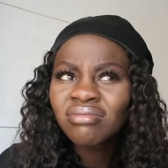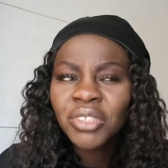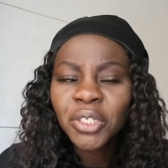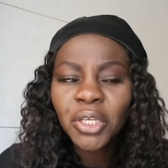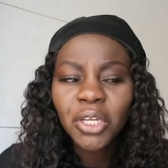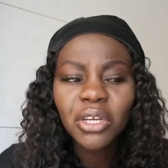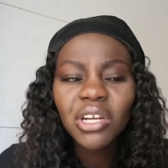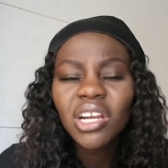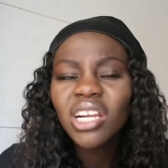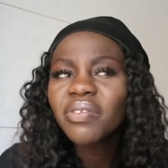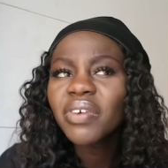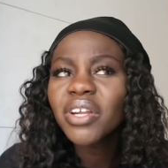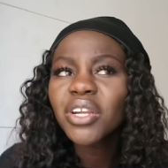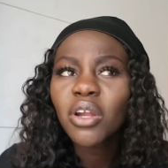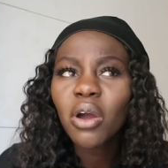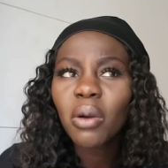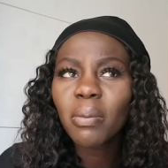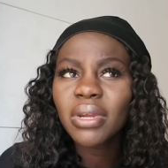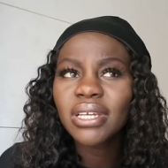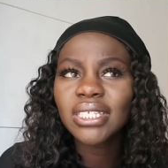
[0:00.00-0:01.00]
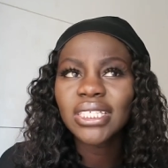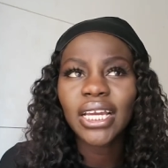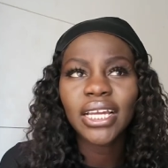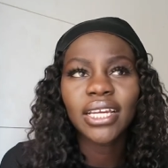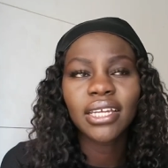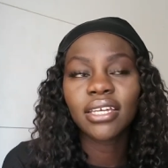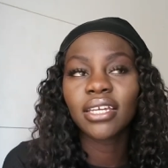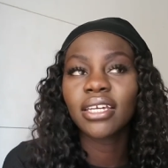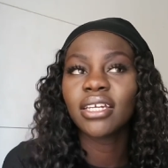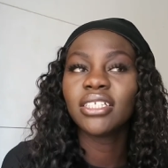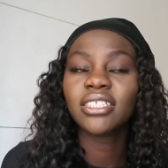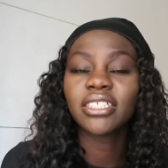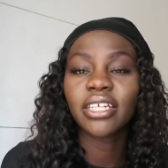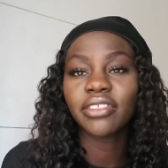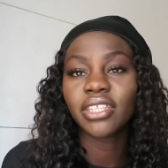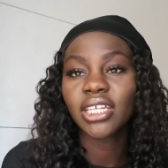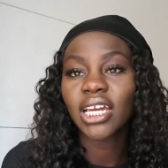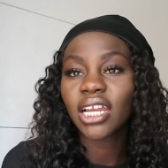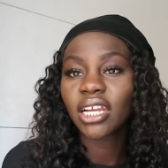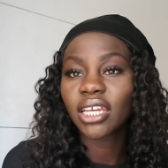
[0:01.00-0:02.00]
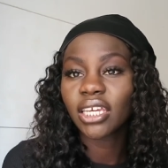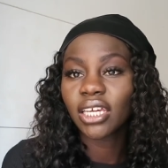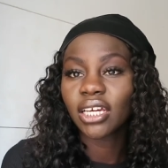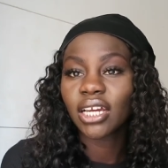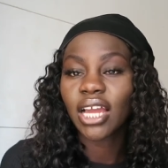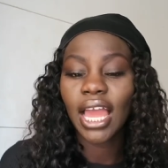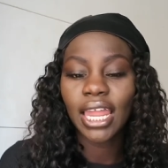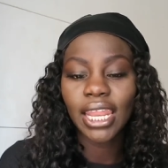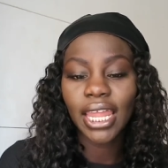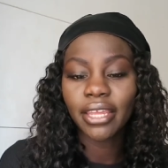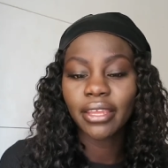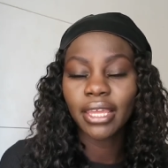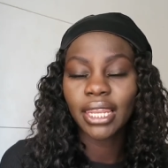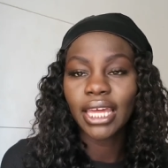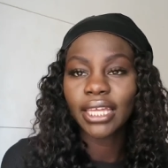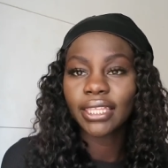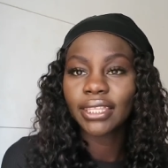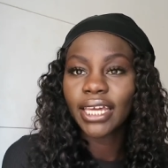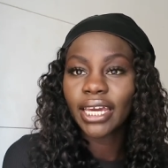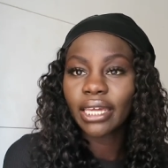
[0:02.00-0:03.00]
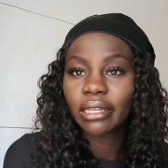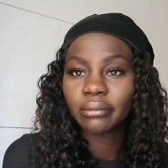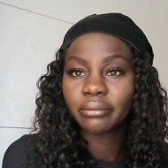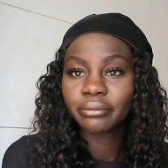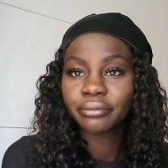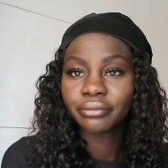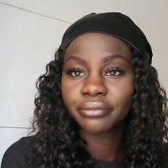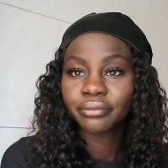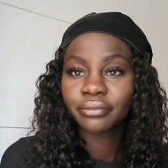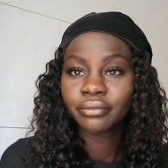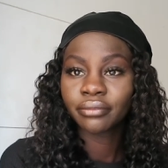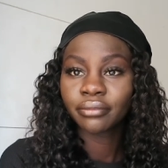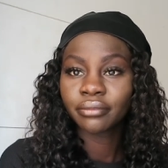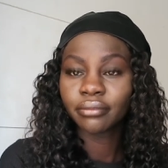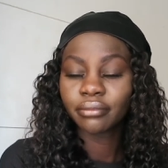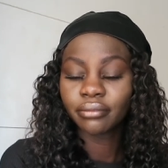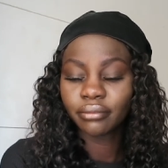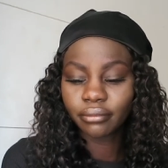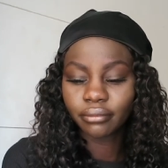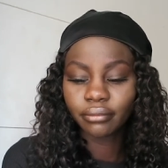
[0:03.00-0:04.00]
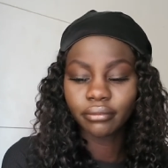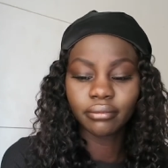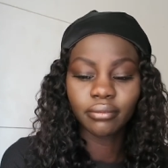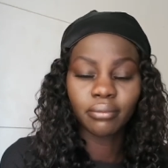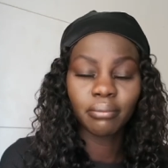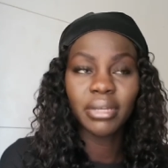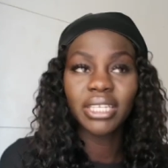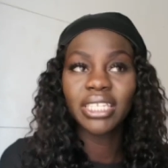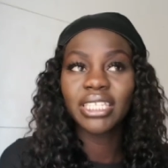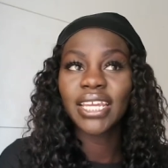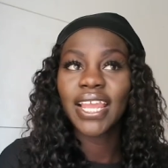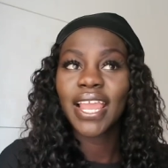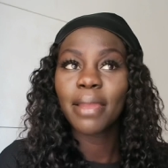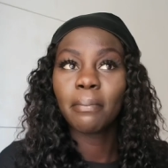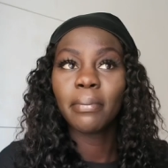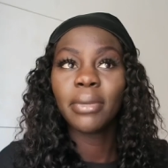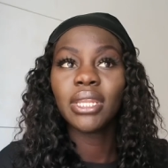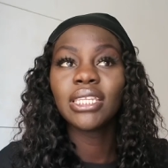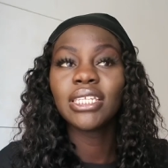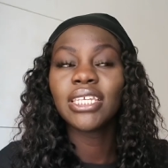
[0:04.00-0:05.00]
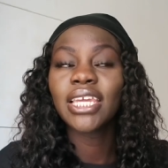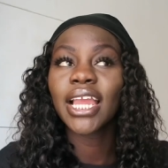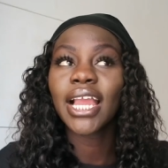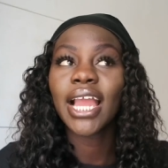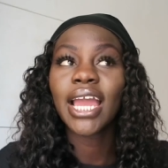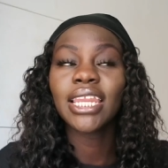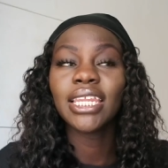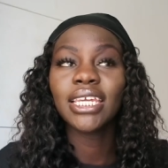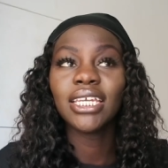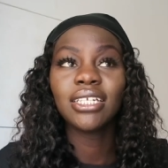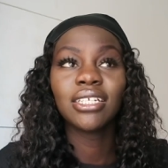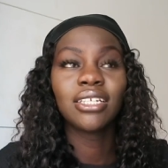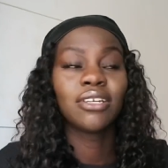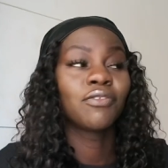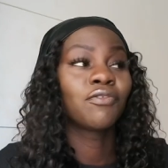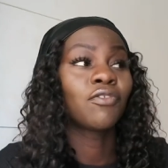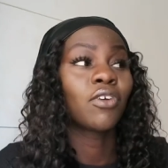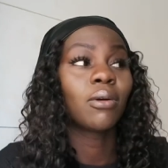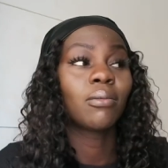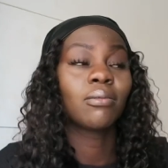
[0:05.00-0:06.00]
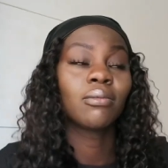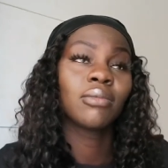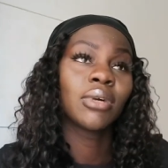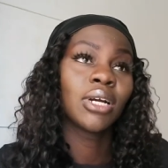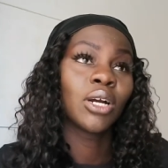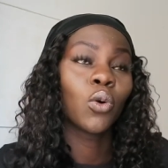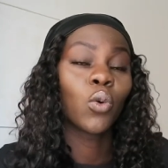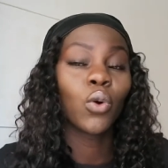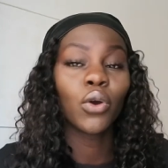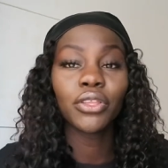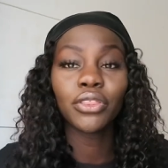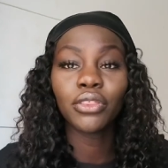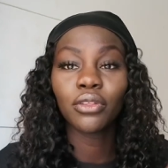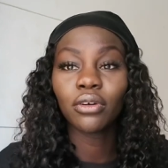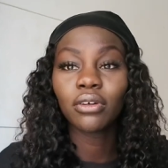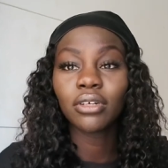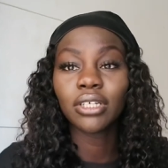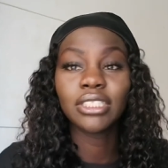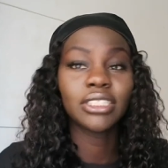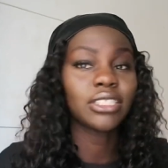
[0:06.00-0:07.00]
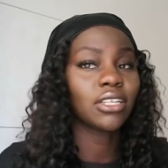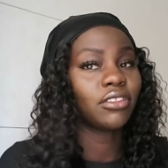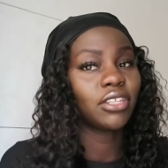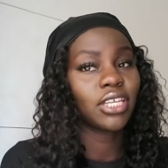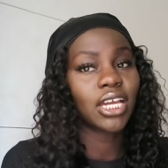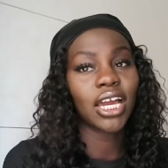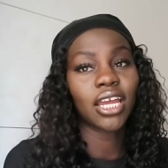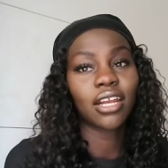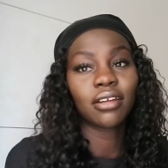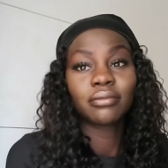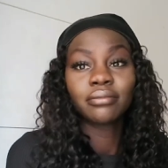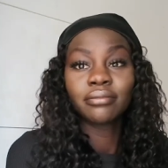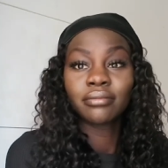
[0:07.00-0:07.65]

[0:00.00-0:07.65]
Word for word: you don't even know me. He's like, I like it like that. Mm, minting, minting, from Wojtok in Jamniar